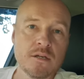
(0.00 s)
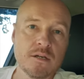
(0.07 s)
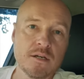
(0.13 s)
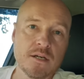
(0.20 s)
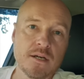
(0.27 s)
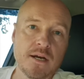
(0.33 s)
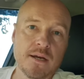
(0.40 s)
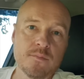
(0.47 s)

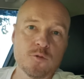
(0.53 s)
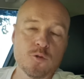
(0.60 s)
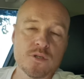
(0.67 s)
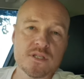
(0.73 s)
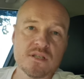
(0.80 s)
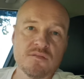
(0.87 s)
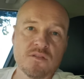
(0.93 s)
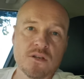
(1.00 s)
I'm doing
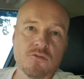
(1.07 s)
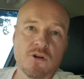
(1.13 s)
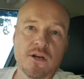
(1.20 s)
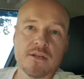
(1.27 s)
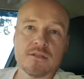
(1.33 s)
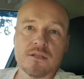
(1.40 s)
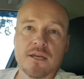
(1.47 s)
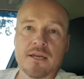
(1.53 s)
something
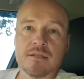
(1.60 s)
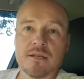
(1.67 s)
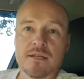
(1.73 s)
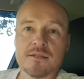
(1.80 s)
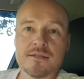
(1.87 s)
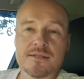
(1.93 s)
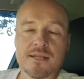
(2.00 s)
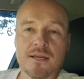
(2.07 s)
right. And
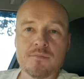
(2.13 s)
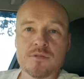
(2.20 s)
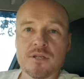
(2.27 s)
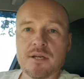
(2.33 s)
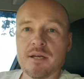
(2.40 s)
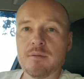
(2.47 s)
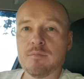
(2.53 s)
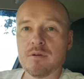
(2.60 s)
at the same
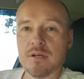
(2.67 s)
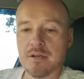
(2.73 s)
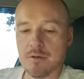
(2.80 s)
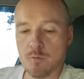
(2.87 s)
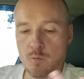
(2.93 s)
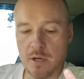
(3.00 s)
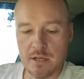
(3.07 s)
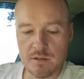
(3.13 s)
time,
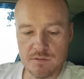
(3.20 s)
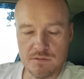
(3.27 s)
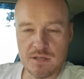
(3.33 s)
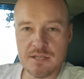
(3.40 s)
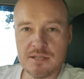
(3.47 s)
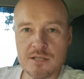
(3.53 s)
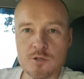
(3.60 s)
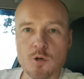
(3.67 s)
while
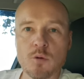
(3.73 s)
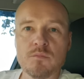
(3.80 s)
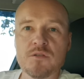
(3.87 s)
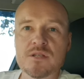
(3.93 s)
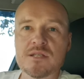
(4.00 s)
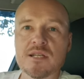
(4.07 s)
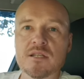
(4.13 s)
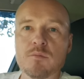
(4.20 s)
this is
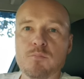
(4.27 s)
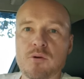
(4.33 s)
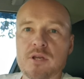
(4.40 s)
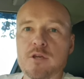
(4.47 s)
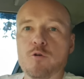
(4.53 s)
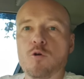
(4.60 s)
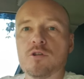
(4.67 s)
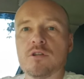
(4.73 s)
obviously
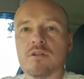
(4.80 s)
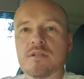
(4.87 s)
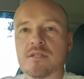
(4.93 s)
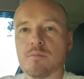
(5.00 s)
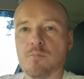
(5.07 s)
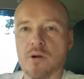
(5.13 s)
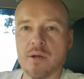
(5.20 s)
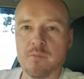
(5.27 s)
Eonon is
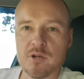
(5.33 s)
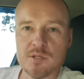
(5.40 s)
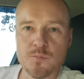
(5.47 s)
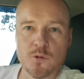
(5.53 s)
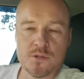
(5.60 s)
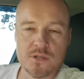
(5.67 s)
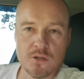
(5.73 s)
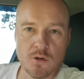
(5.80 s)
a primary
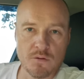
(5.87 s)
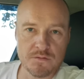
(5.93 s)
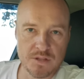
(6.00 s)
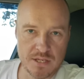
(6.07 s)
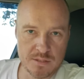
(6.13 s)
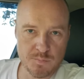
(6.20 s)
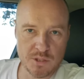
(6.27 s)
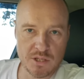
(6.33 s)
sponsor of
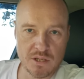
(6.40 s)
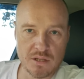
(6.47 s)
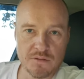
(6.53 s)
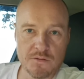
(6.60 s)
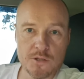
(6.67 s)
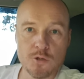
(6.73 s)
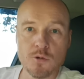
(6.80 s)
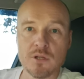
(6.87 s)
this particular
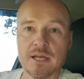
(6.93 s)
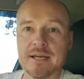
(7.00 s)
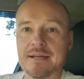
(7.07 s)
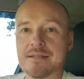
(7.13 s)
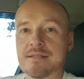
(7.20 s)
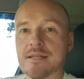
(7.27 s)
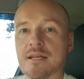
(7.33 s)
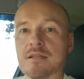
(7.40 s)
video, like
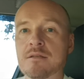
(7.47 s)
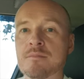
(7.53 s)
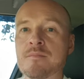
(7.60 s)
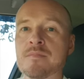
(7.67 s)
I said,